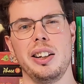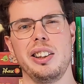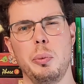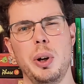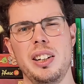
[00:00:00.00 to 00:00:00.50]

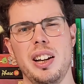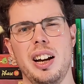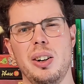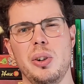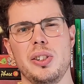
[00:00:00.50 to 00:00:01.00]
The Windler
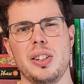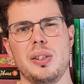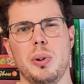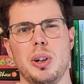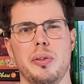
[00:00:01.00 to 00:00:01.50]
house is
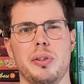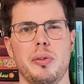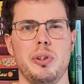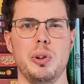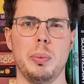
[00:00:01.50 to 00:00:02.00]
one of the
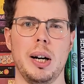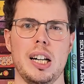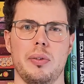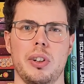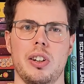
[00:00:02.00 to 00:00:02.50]
few
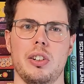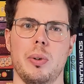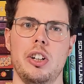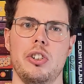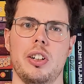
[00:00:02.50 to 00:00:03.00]
parts of this
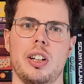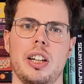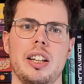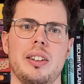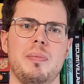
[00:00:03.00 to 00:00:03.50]
adventure that
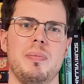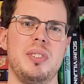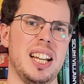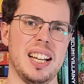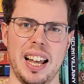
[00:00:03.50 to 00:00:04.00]
I
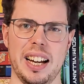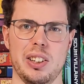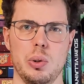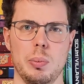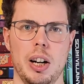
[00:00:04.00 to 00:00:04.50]
didn't like
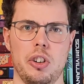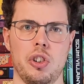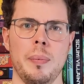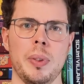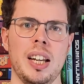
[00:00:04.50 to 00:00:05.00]
too much.
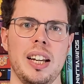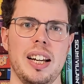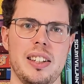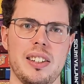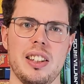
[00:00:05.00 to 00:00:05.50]

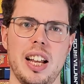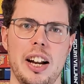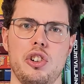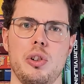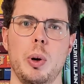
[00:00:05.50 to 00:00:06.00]
It's a
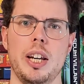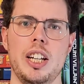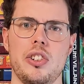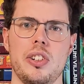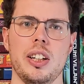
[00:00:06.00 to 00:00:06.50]
dungeon where
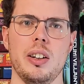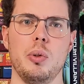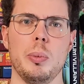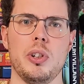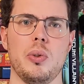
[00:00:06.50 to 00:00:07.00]
each single
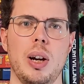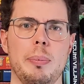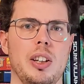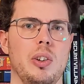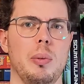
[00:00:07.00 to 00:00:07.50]
room is
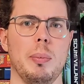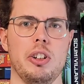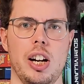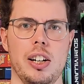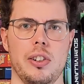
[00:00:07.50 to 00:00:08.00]
trapped and not
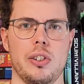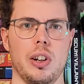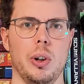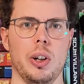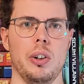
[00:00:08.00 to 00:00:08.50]
much else is
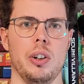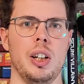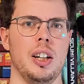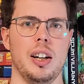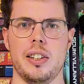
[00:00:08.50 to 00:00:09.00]
going on,
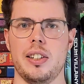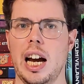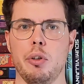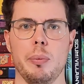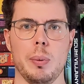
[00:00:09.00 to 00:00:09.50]

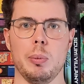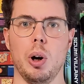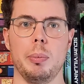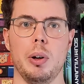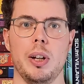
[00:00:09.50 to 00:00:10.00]
aside from some
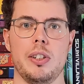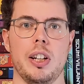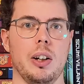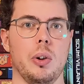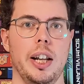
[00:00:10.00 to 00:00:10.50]
goblin rats that
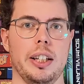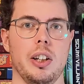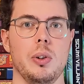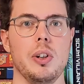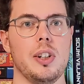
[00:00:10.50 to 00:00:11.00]
are
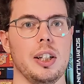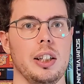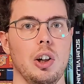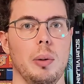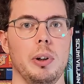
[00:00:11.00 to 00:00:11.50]
connected to the sickly
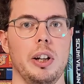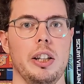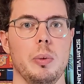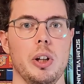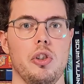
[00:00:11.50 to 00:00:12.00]
goblin and
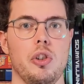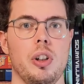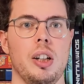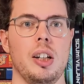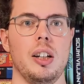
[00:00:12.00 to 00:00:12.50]
the witch.
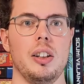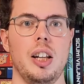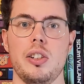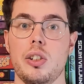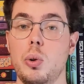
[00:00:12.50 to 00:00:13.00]

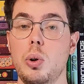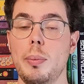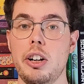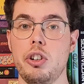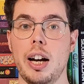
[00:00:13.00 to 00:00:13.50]
There's cool
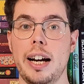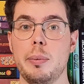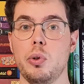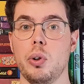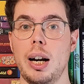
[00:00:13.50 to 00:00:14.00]
magic
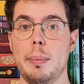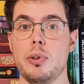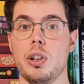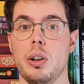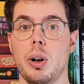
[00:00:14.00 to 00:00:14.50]
items for crabs
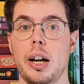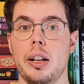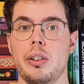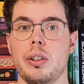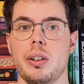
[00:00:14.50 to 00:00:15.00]
though, and